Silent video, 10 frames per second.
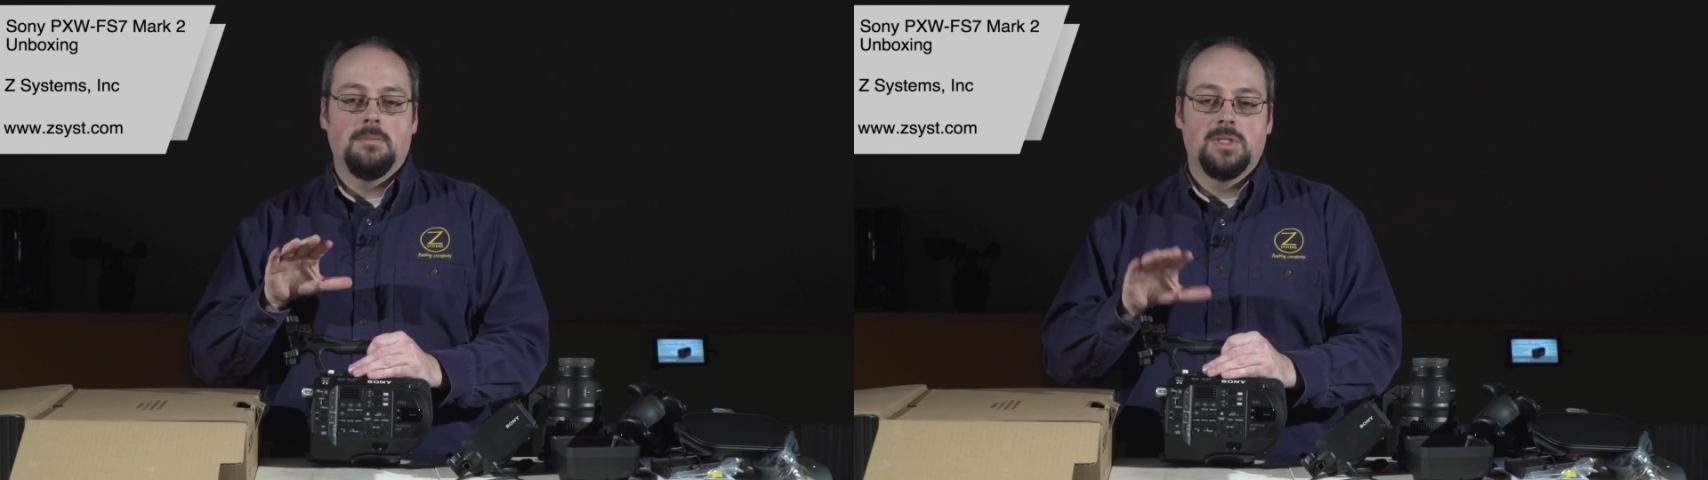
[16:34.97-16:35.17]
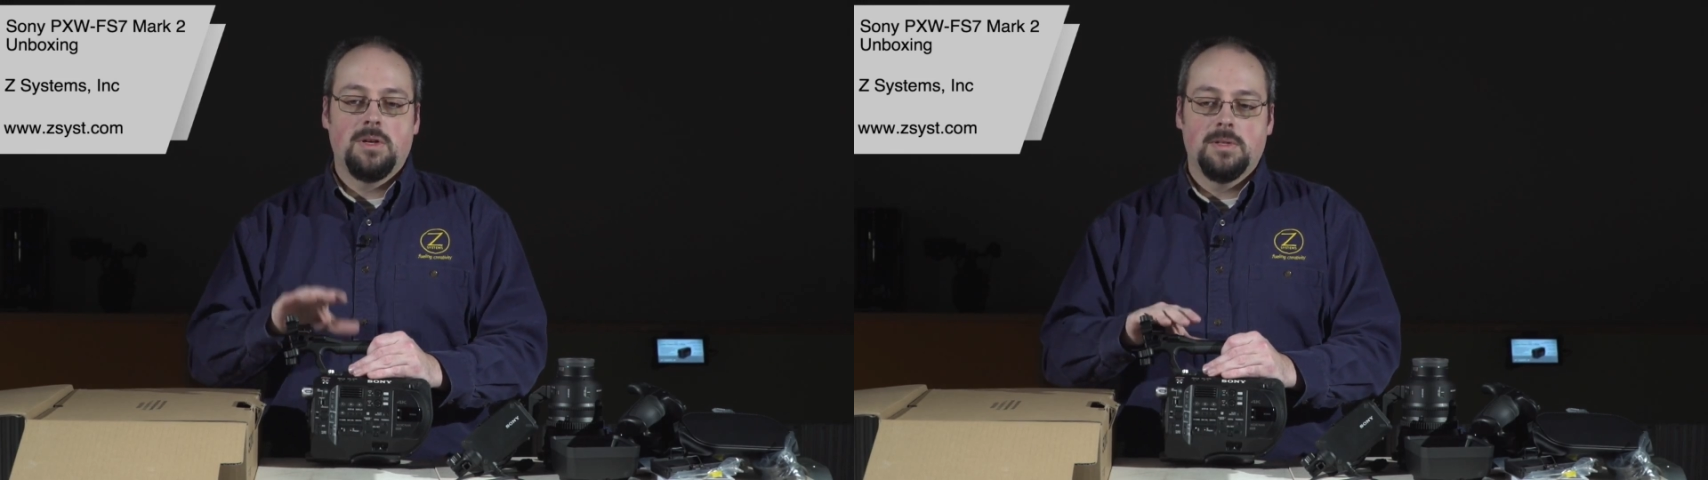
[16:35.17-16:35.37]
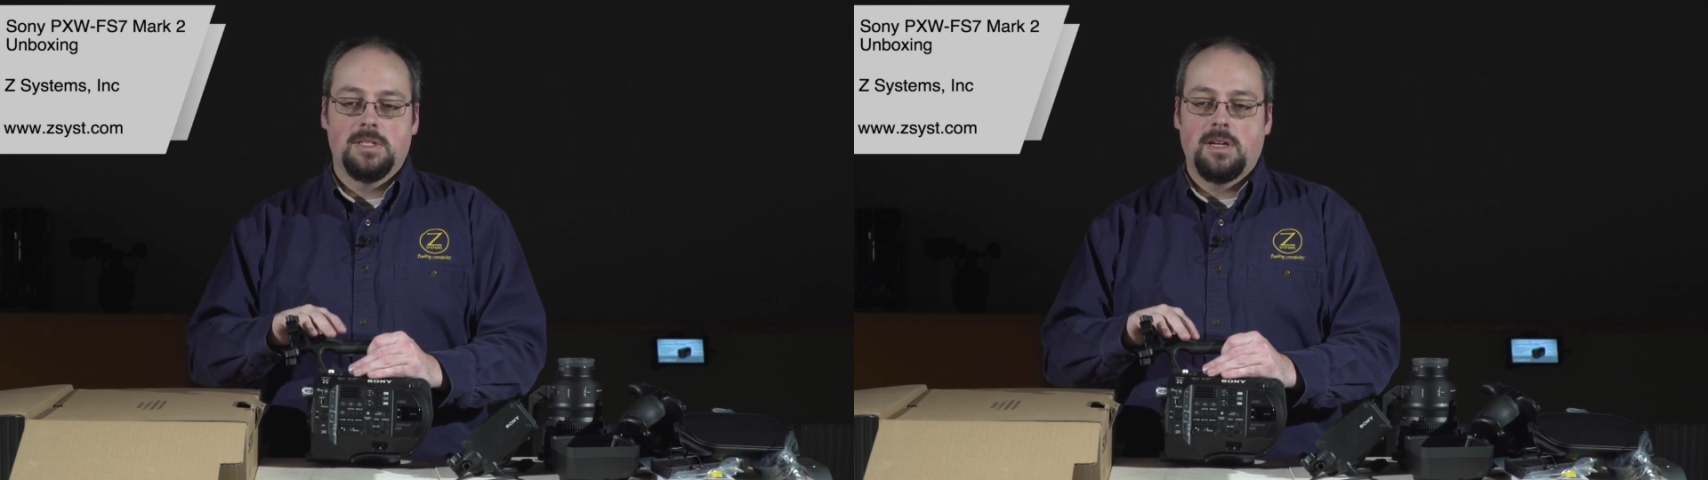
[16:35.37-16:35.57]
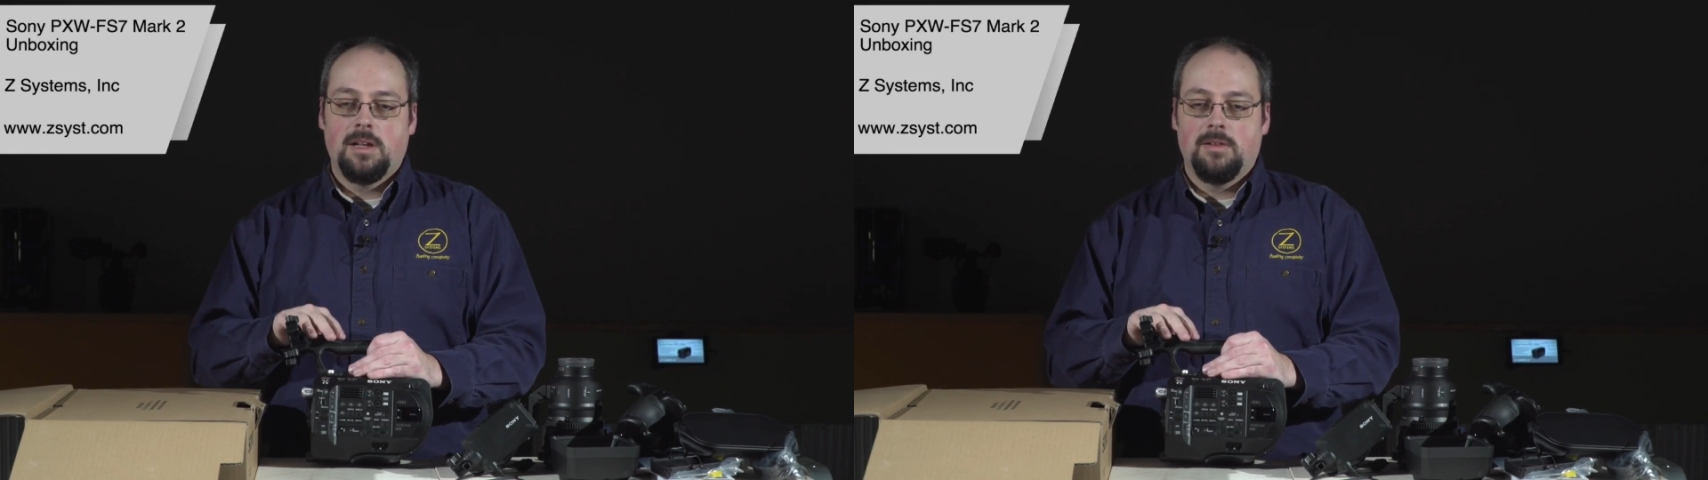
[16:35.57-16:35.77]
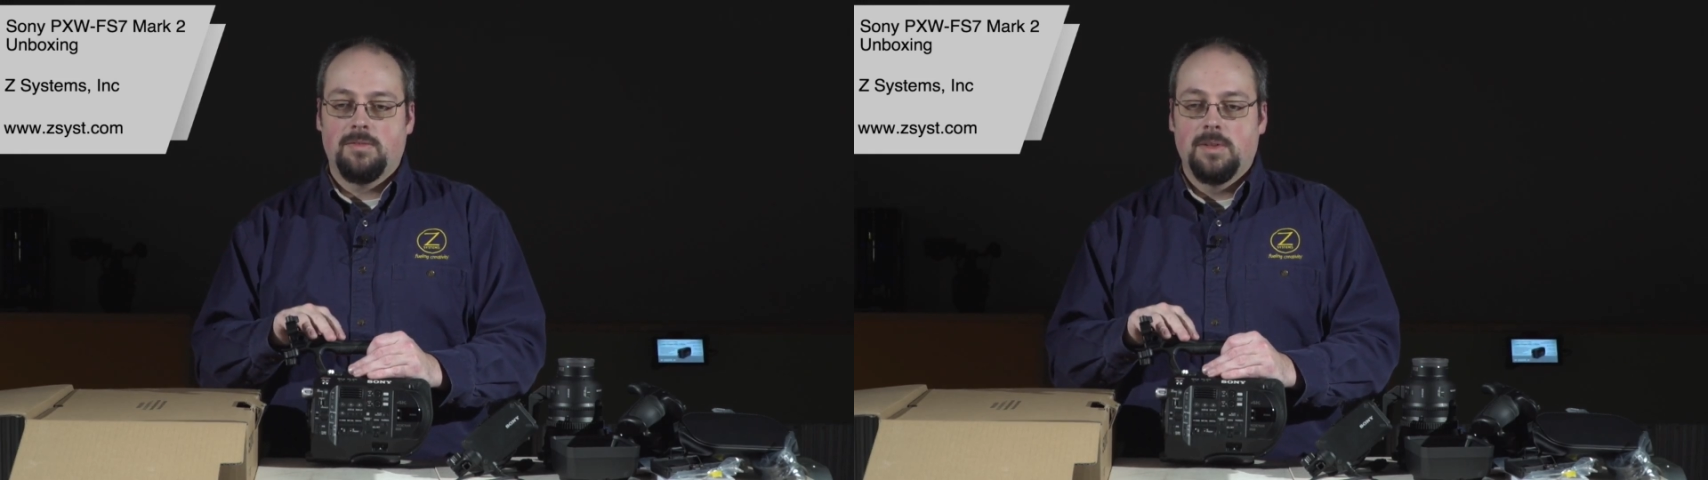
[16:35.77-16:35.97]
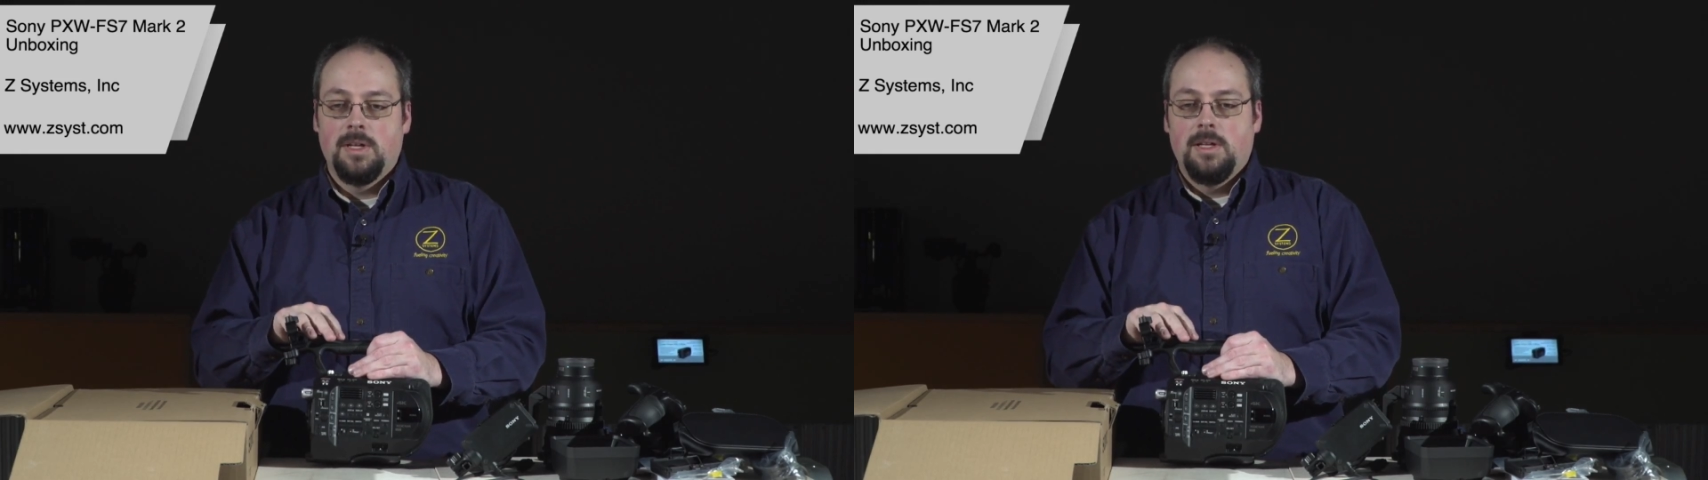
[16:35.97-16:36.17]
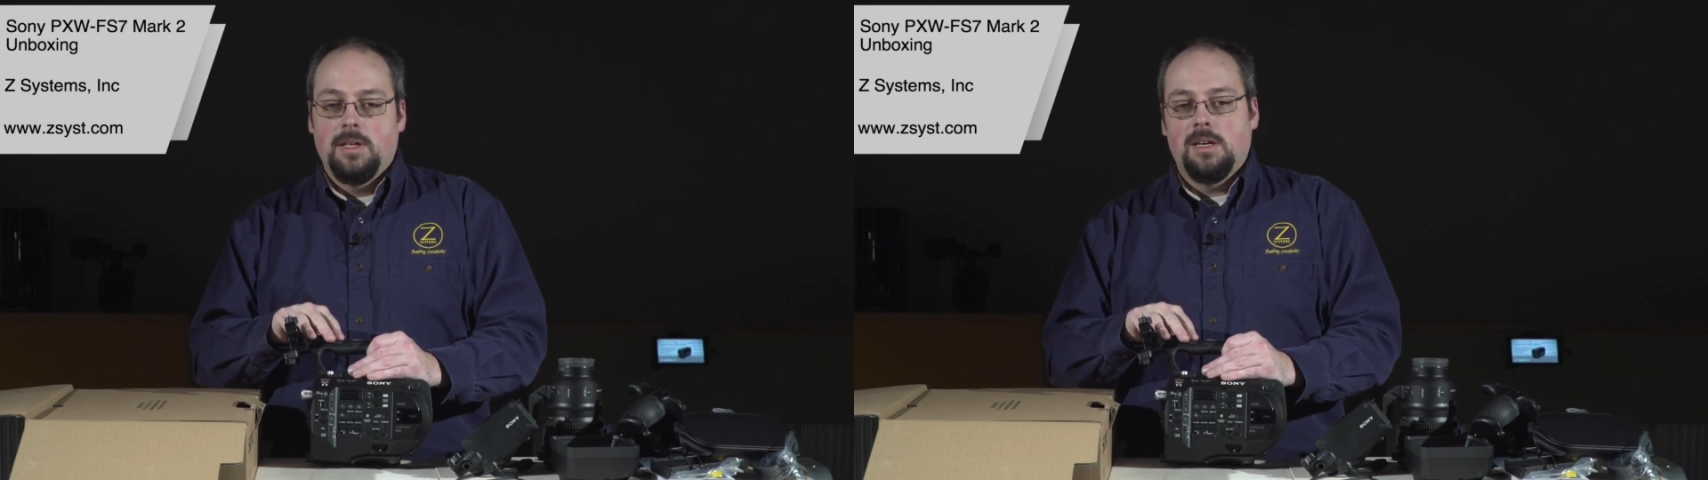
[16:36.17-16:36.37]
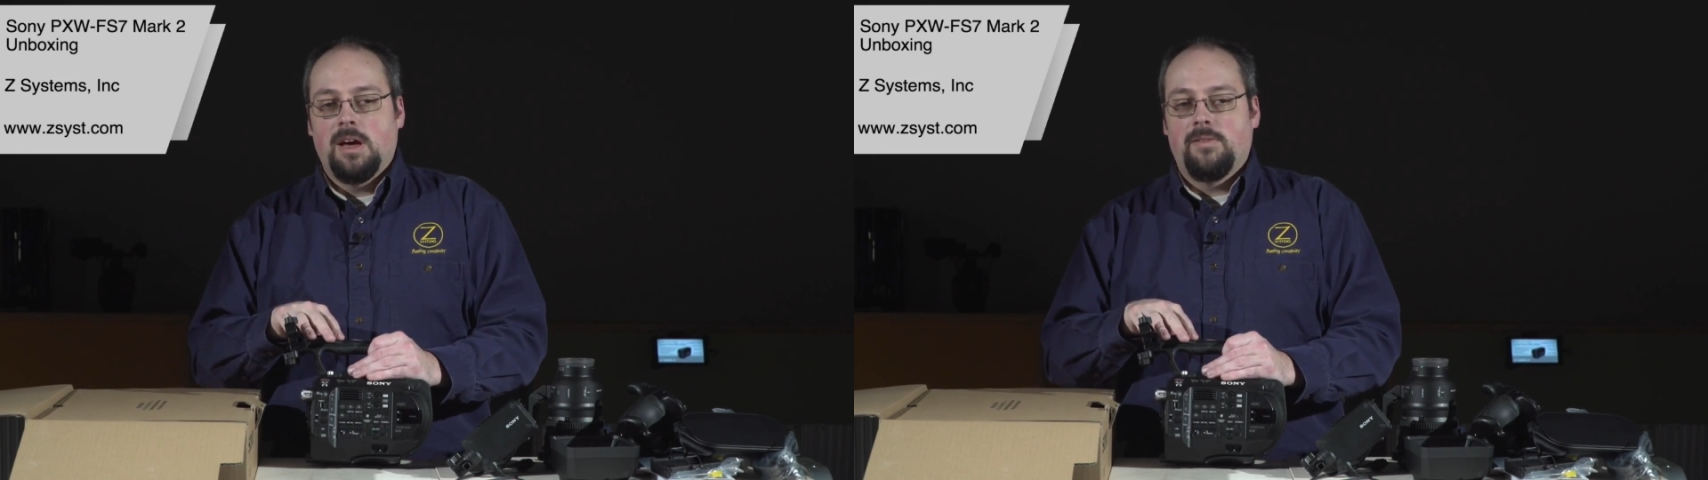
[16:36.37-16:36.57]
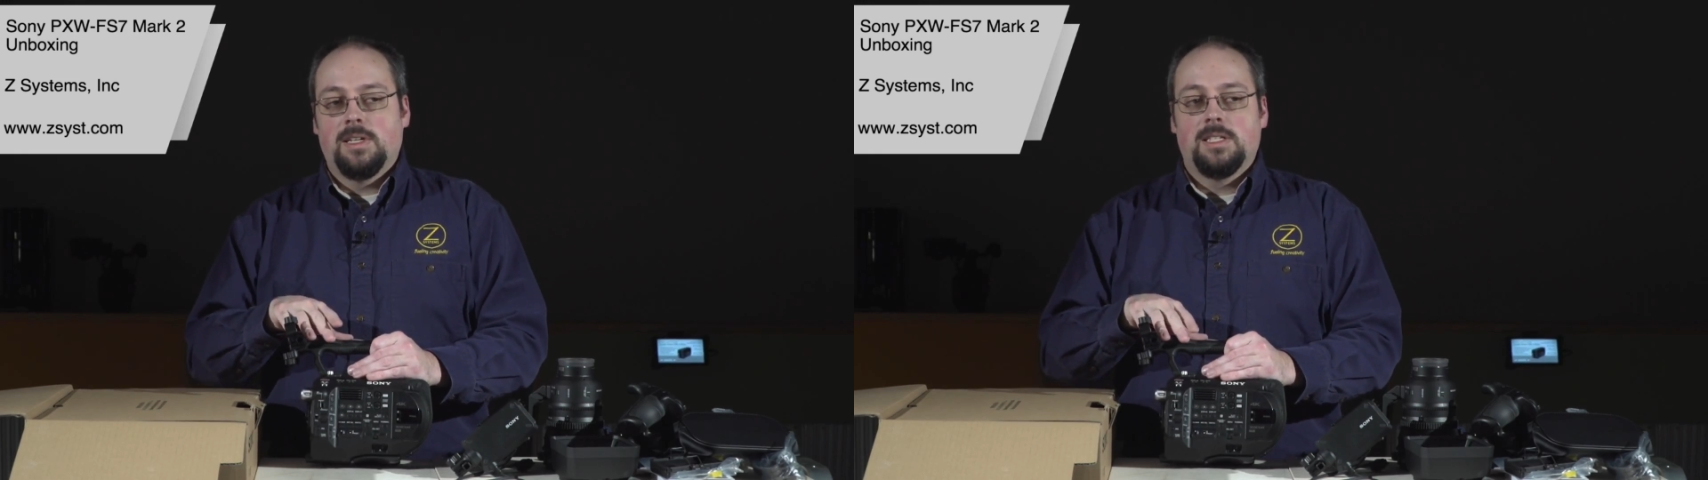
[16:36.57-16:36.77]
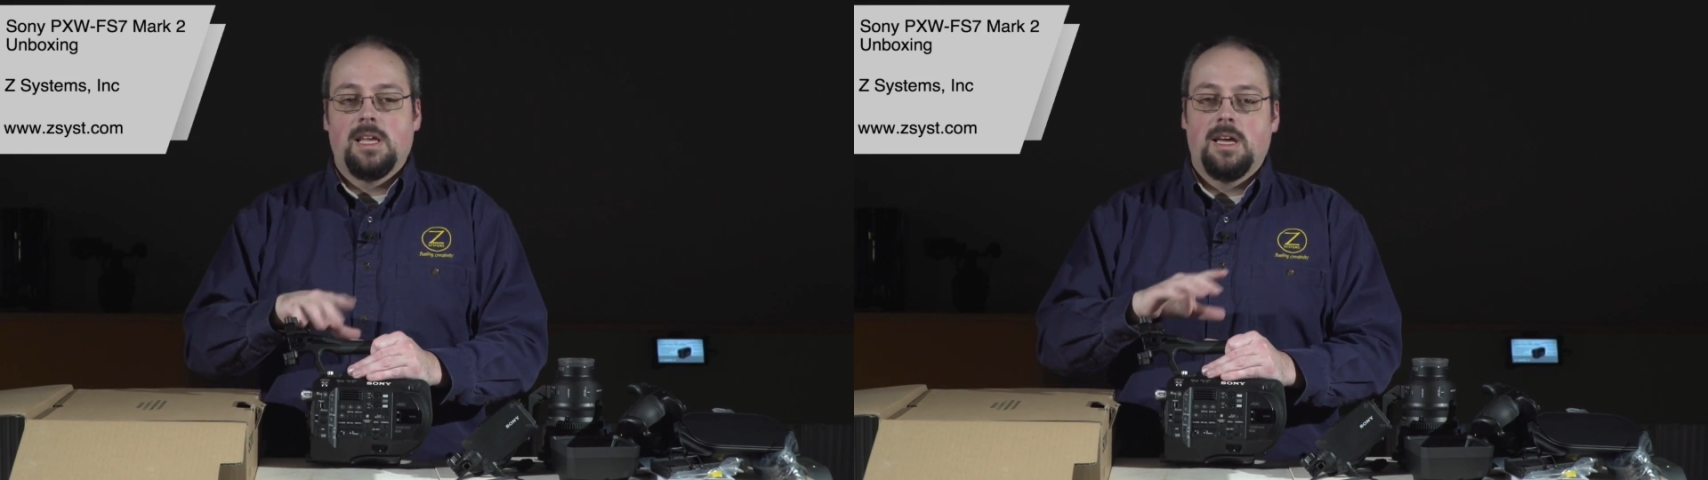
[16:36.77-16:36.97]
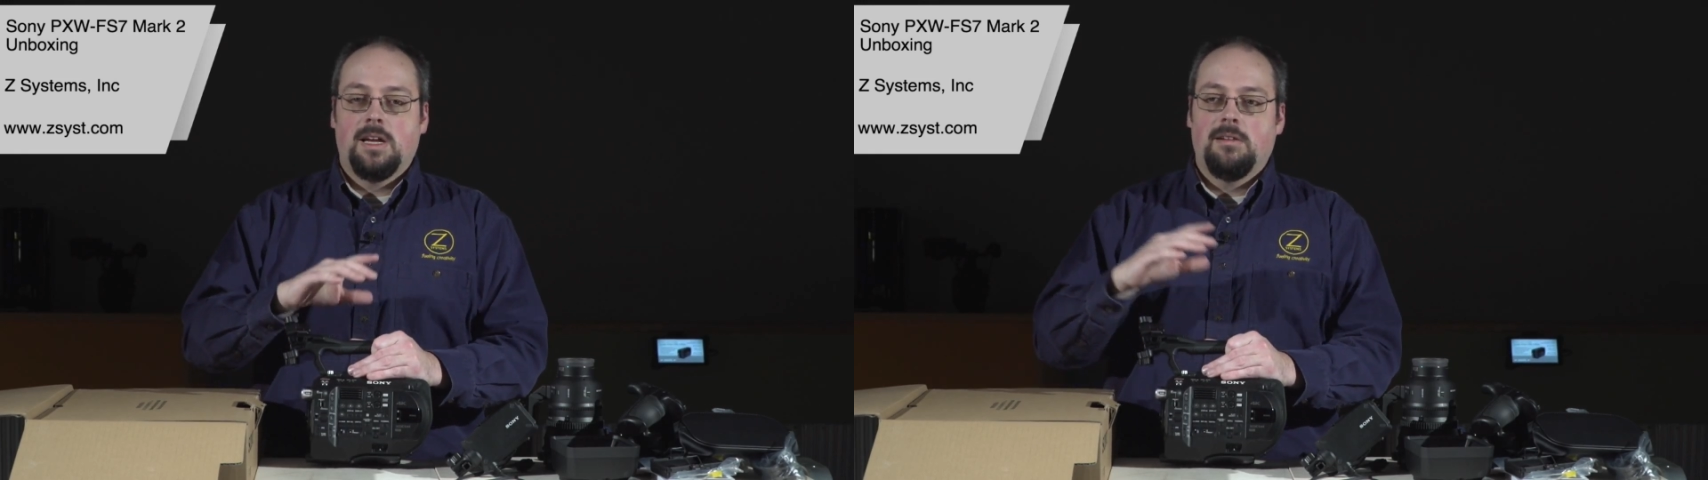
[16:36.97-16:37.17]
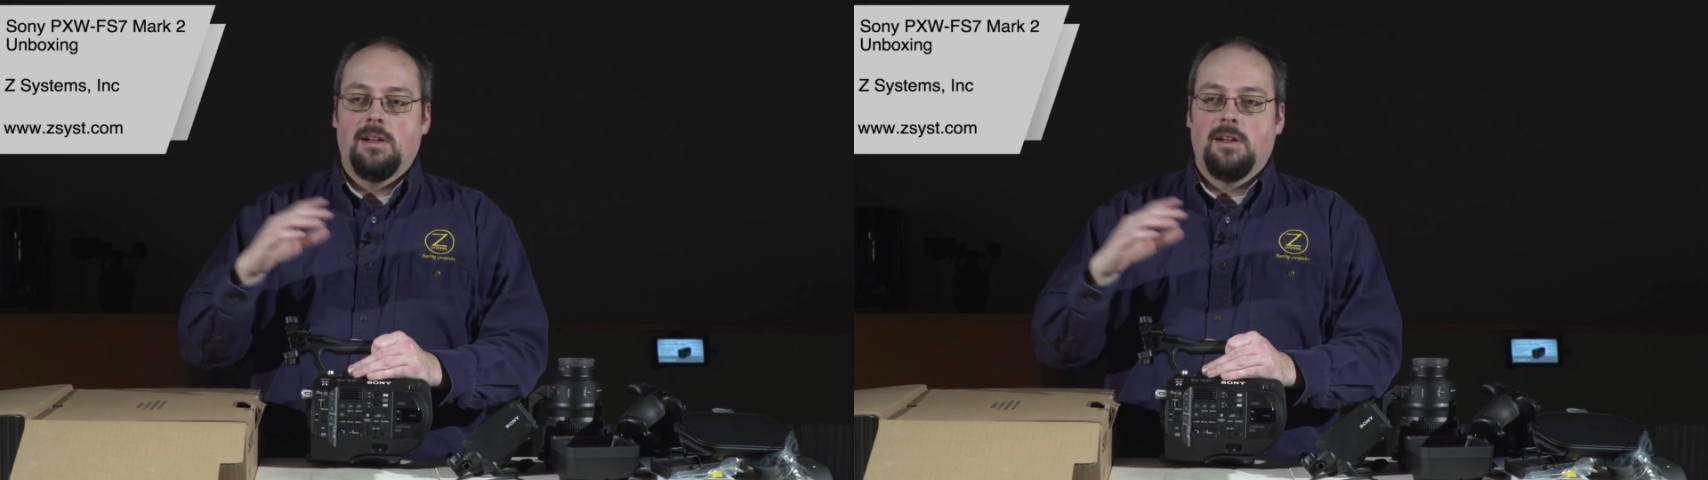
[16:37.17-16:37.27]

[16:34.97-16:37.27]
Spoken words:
So instead of having to decide